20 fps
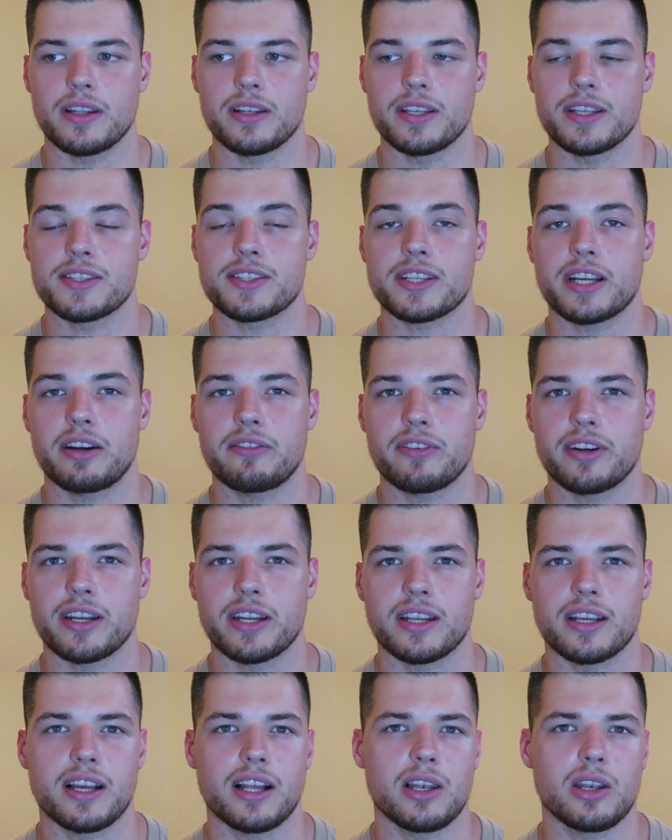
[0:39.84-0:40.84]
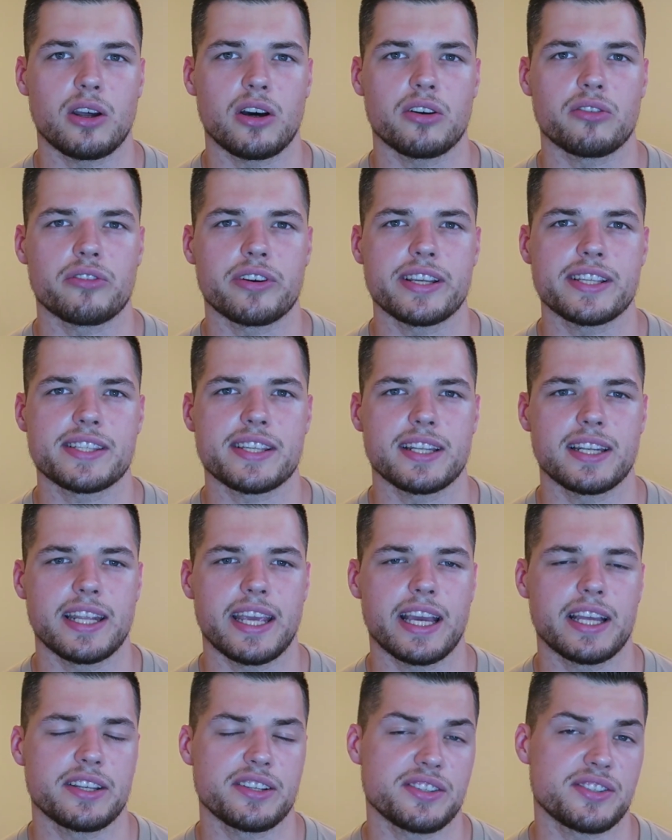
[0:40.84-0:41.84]
discovering a lot
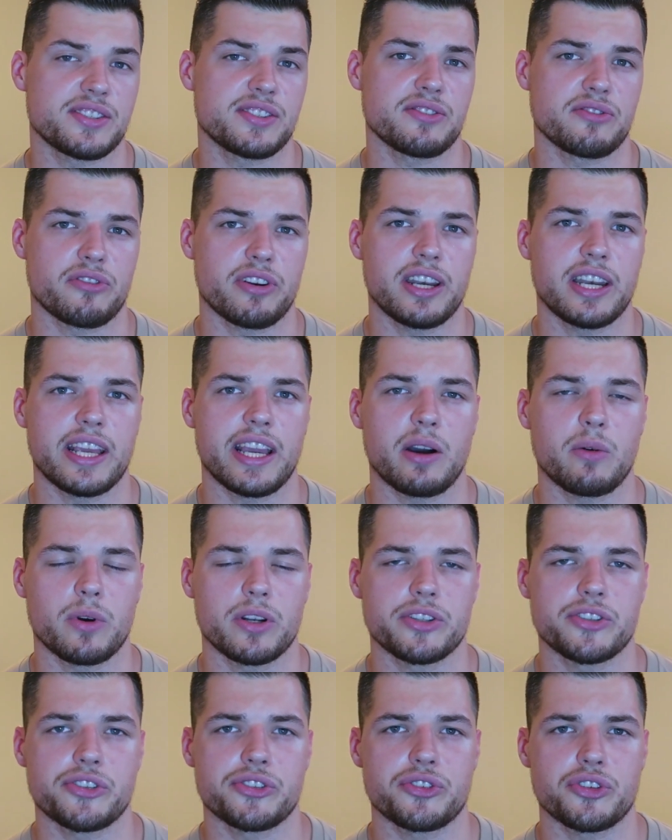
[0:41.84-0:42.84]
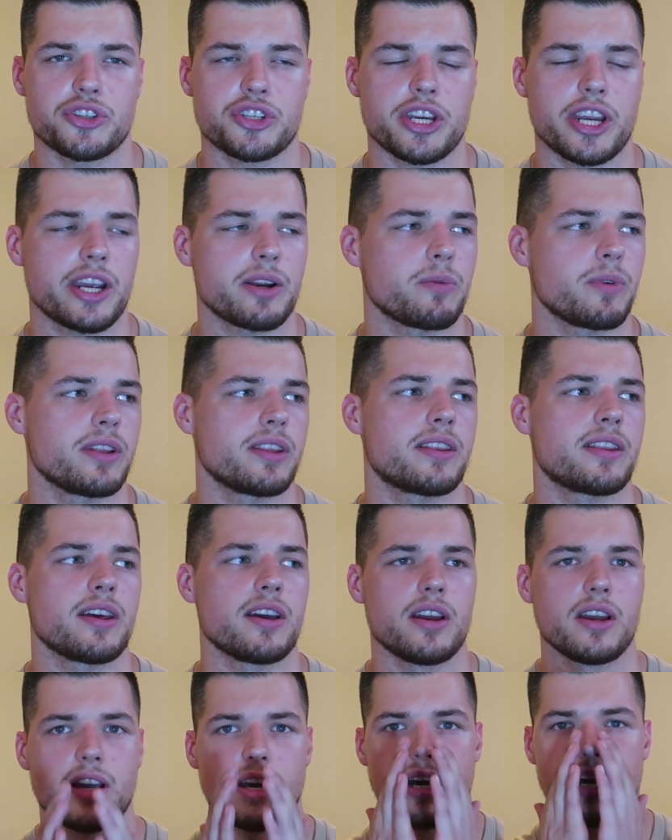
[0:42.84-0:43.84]
recently, and just really I wanted to share with
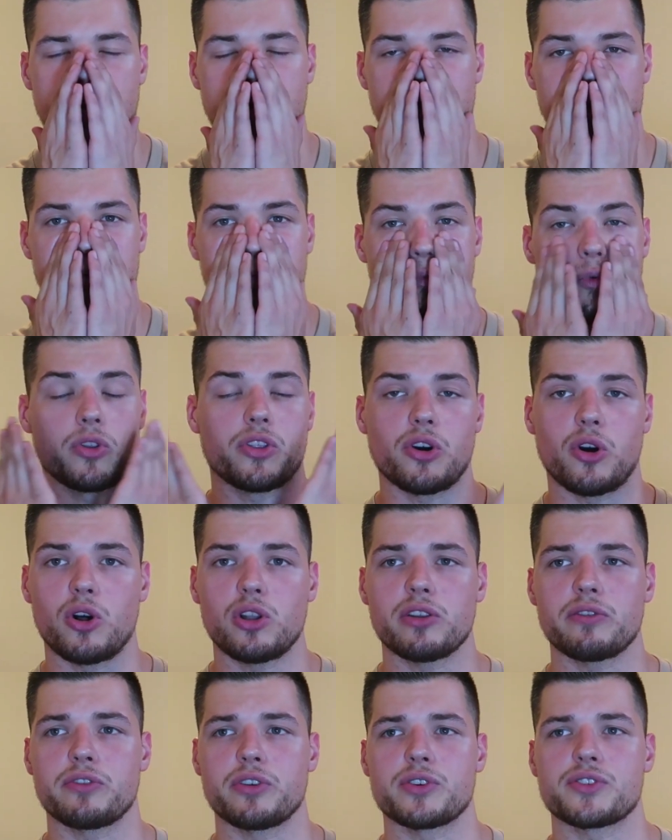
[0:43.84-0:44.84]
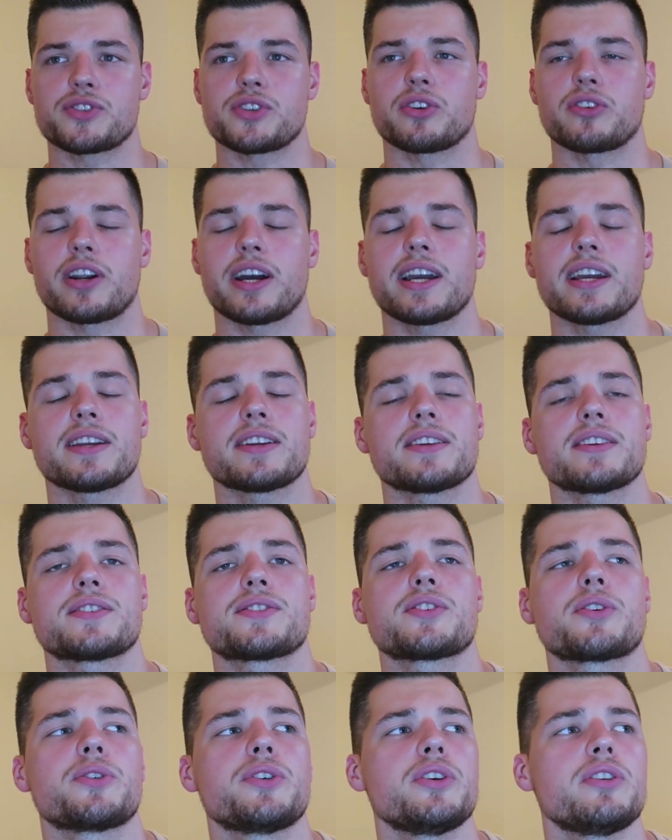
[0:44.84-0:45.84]
all of you.
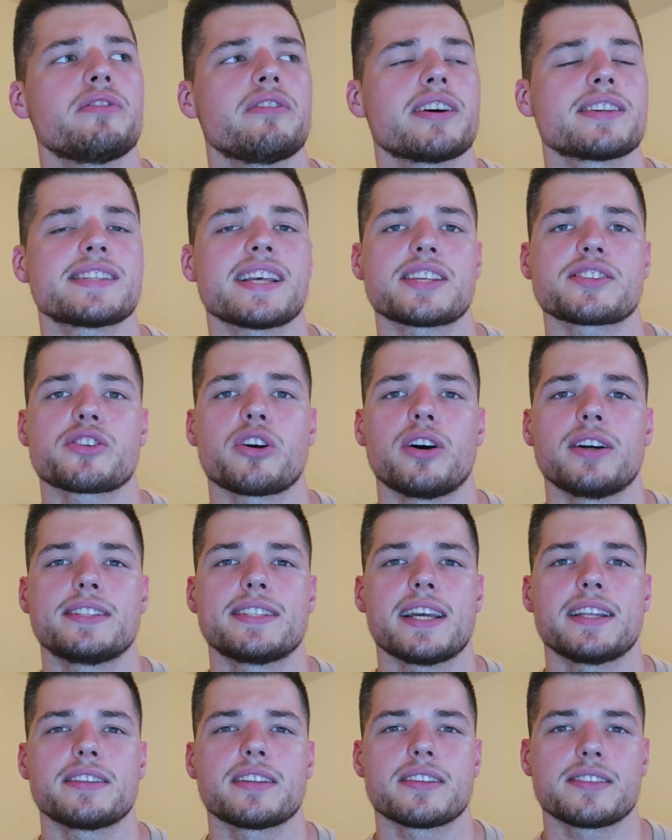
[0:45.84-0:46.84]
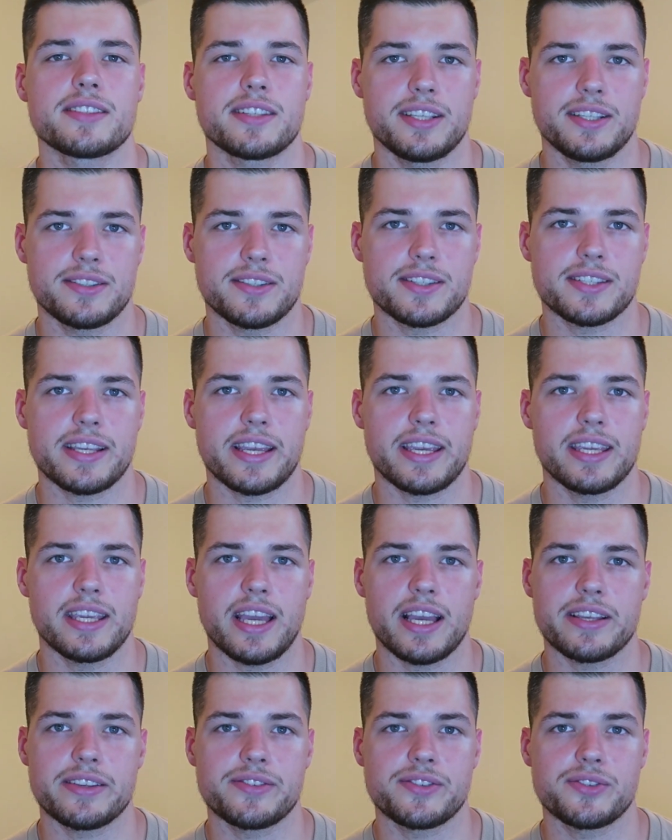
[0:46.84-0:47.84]
So universe has got a tendency to say
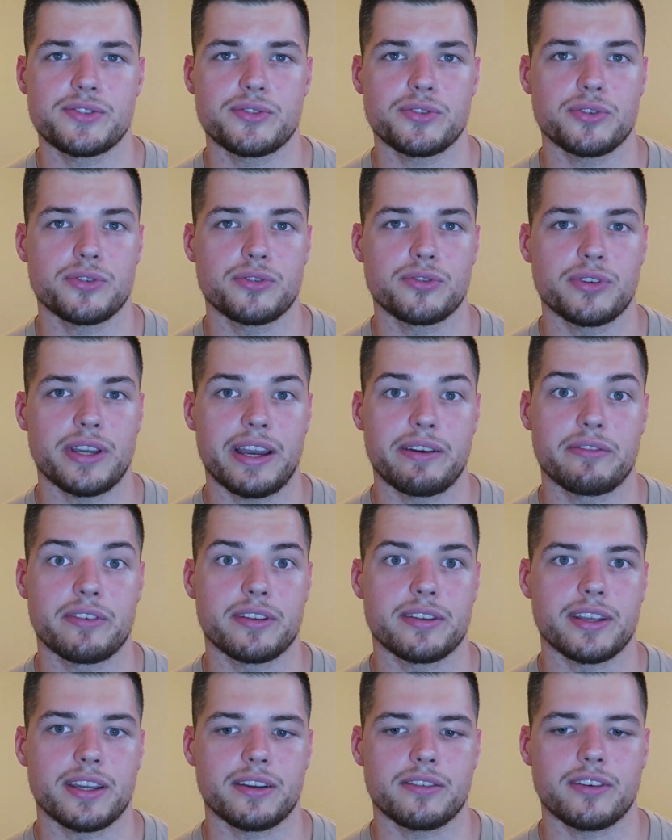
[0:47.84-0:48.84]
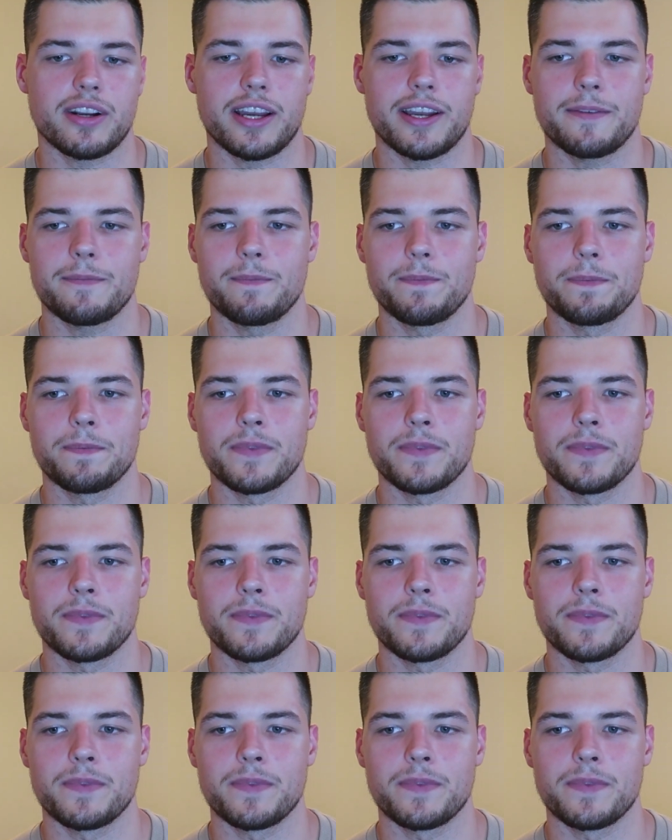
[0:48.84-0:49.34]
yes to everything, right?